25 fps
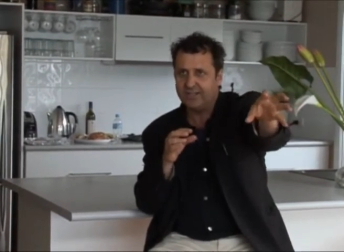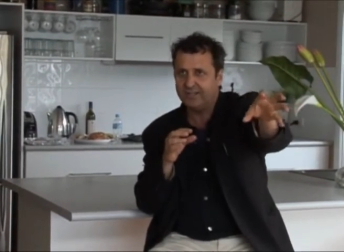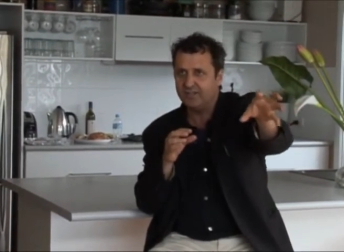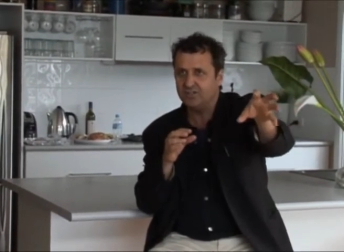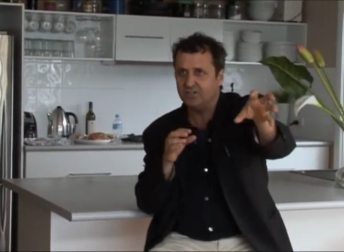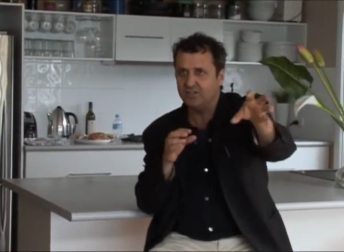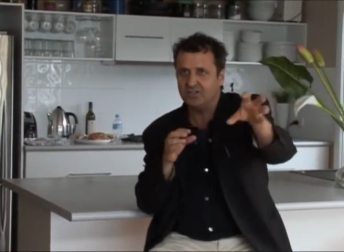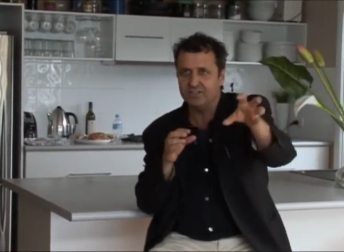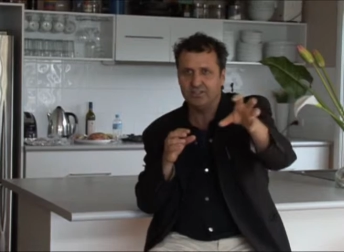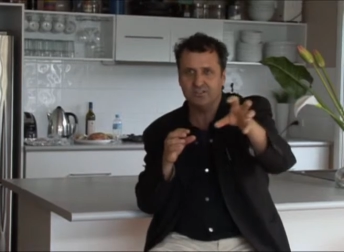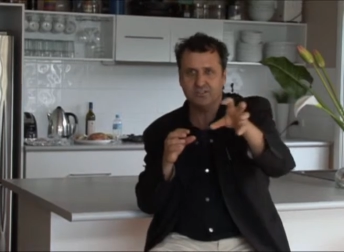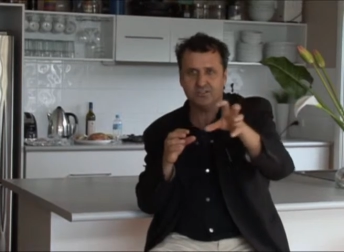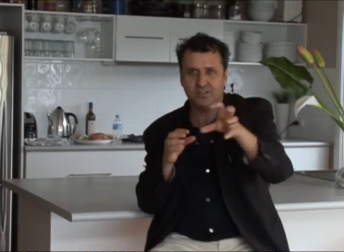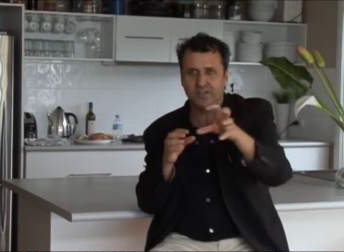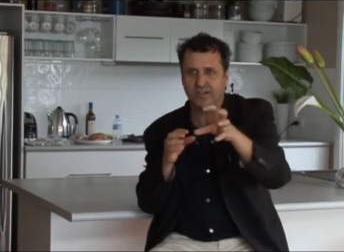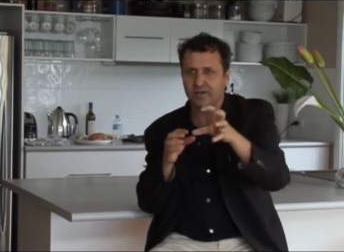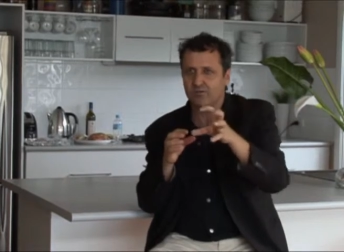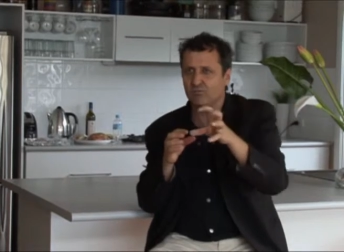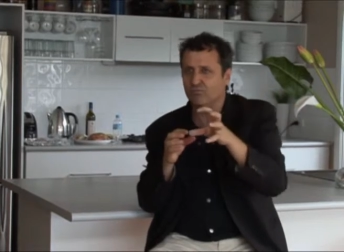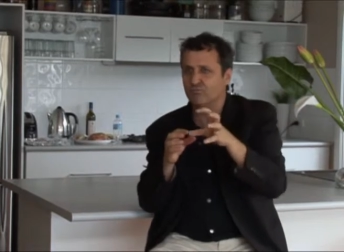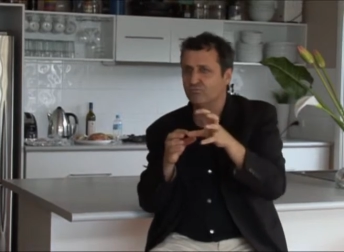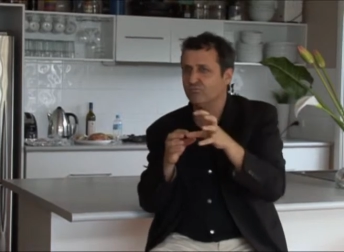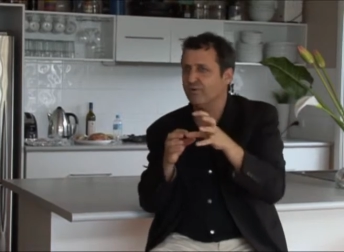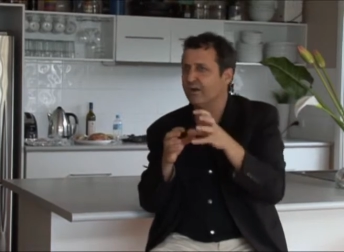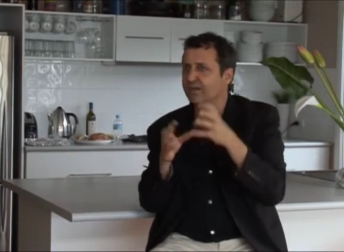energy is like
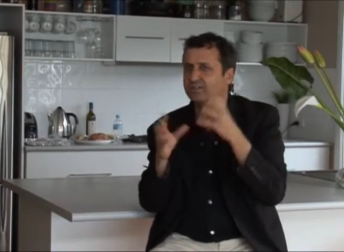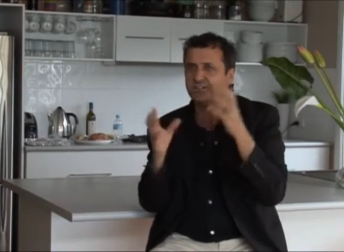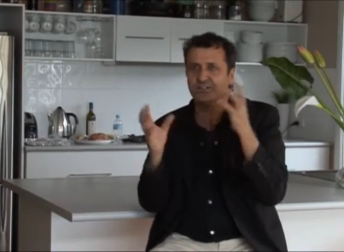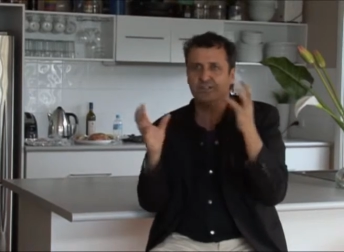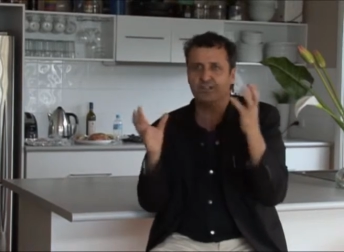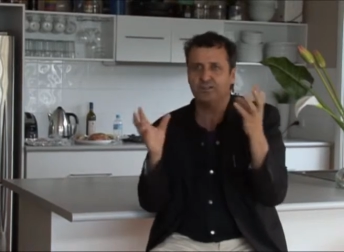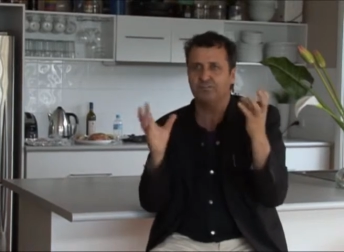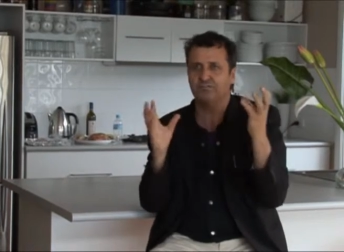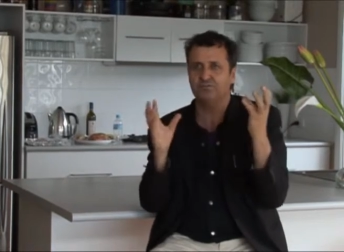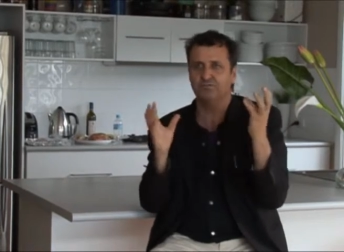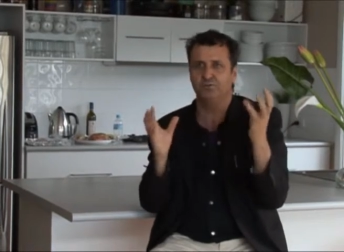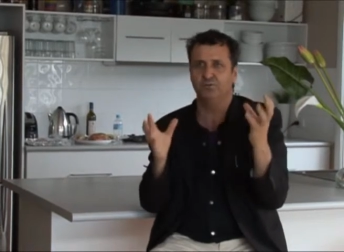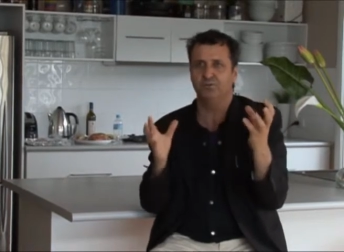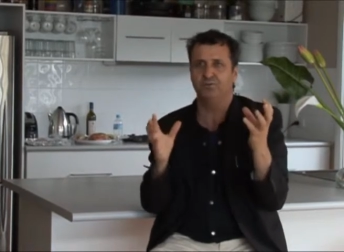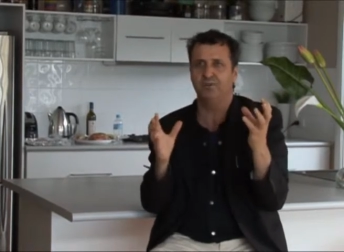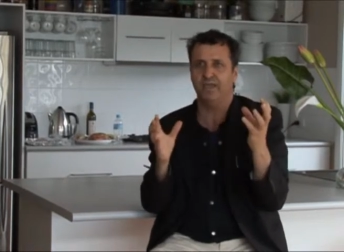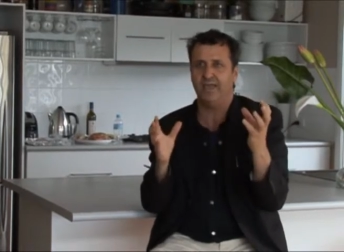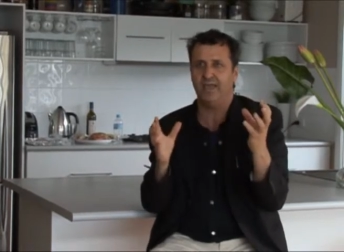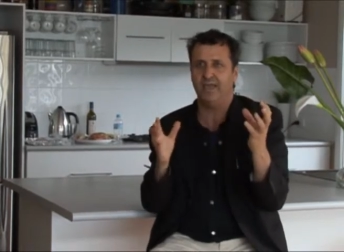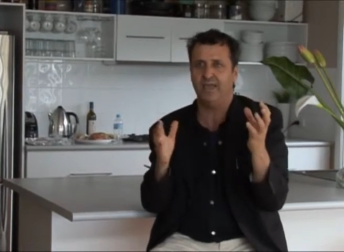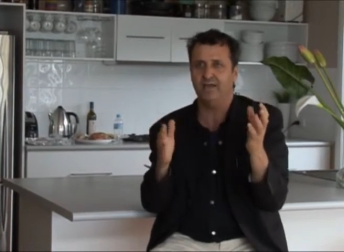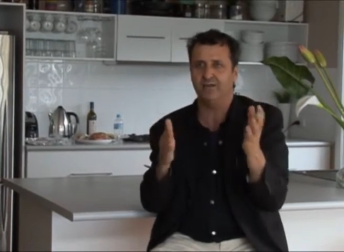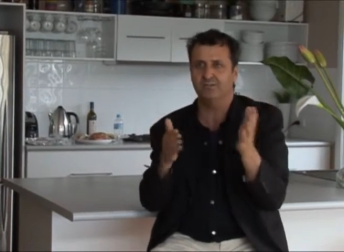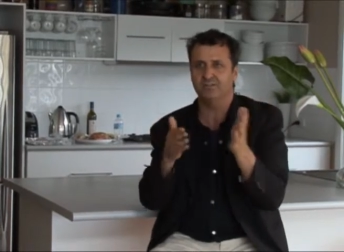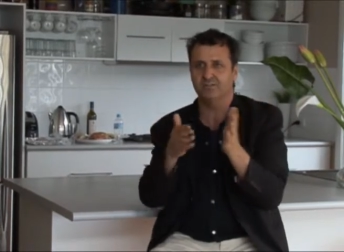rushing through the
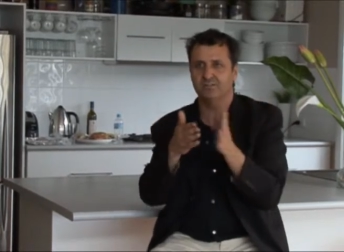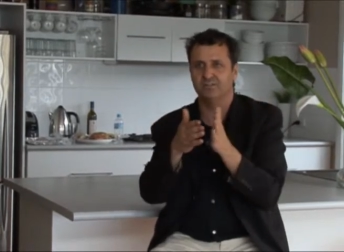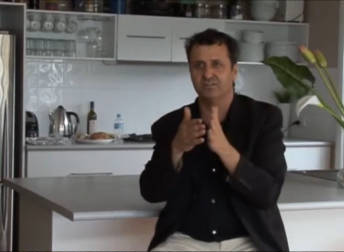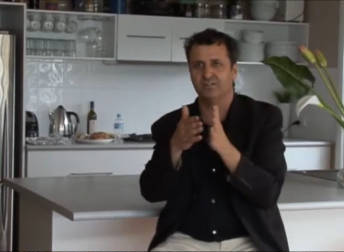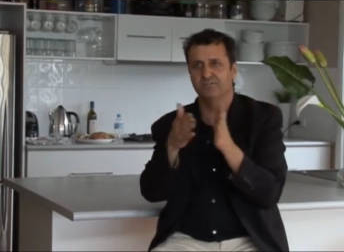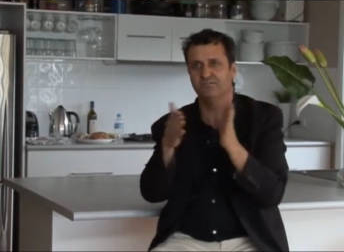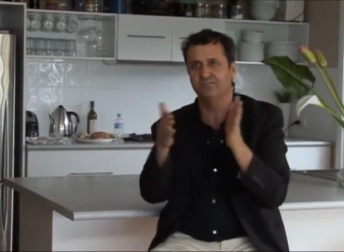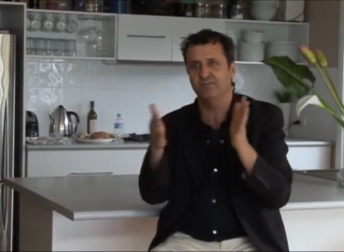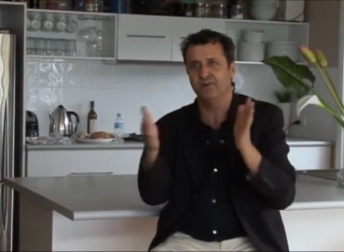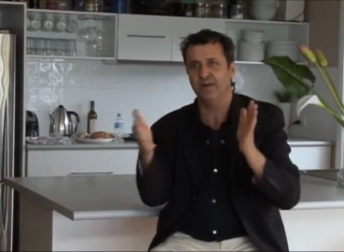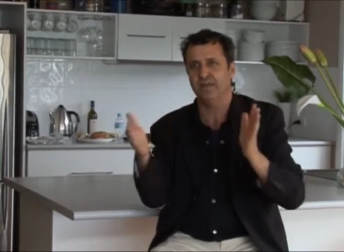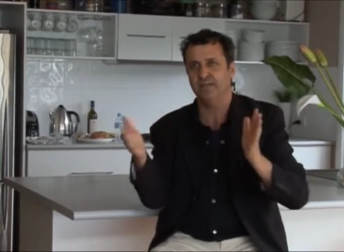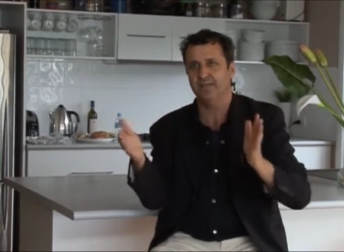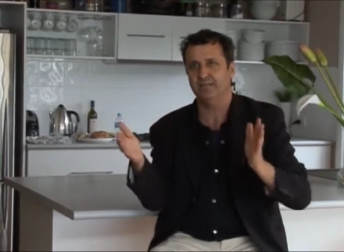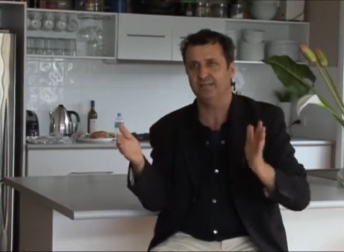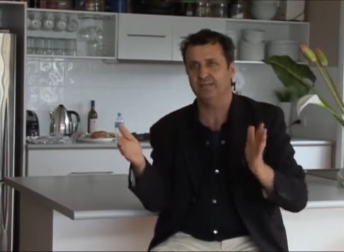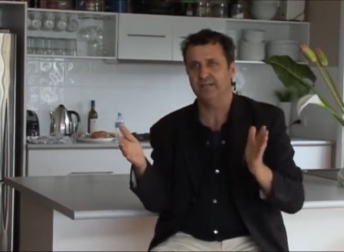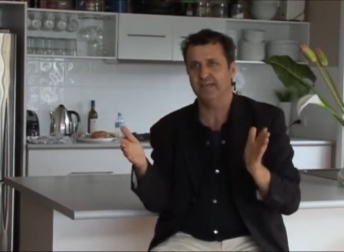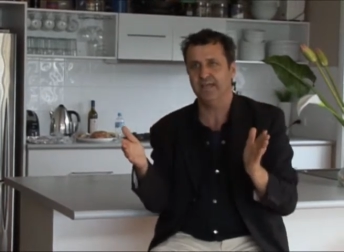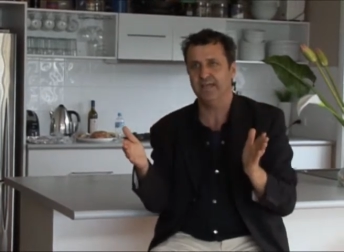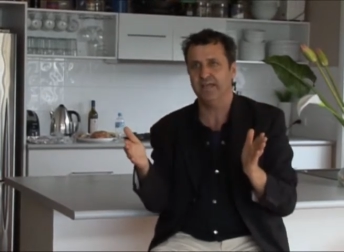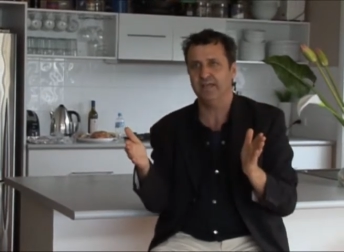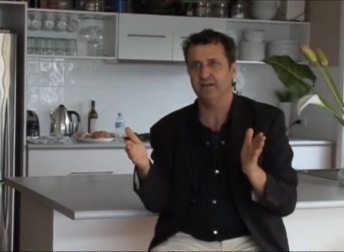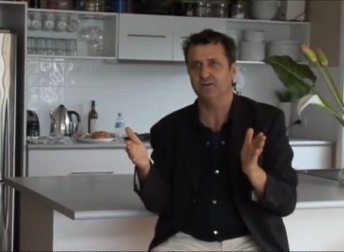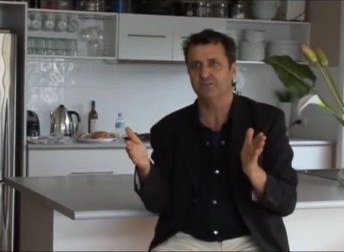house and dividing
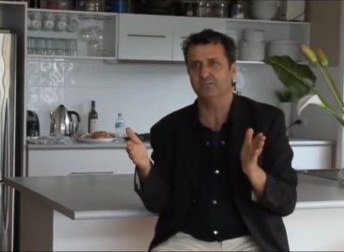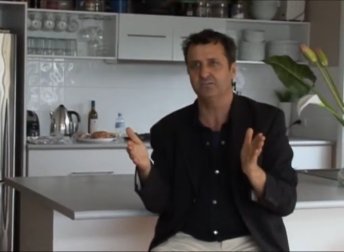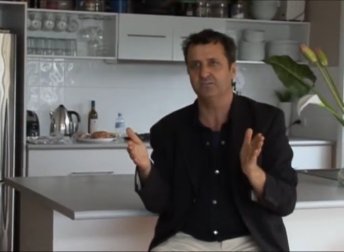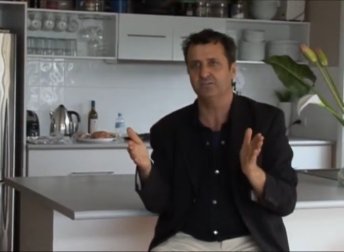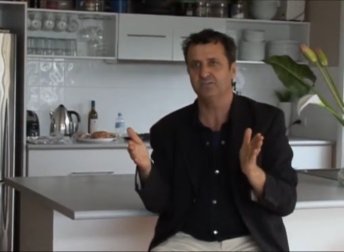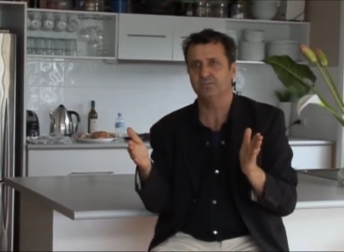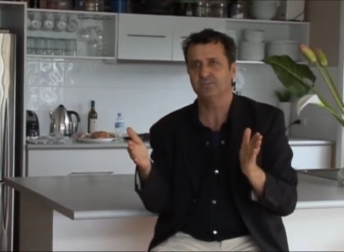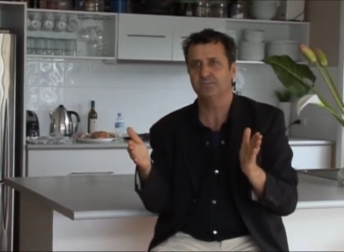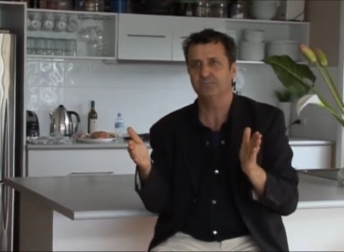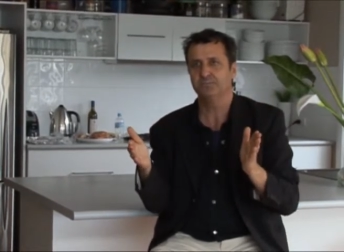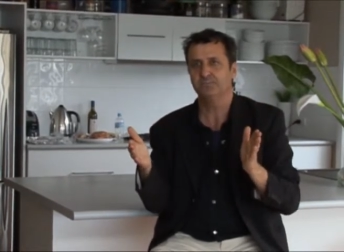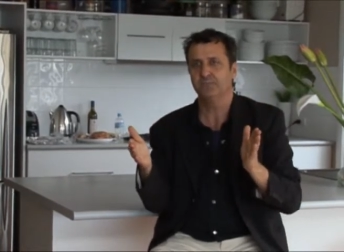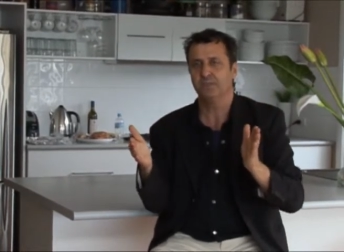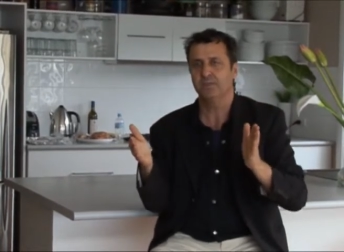the house.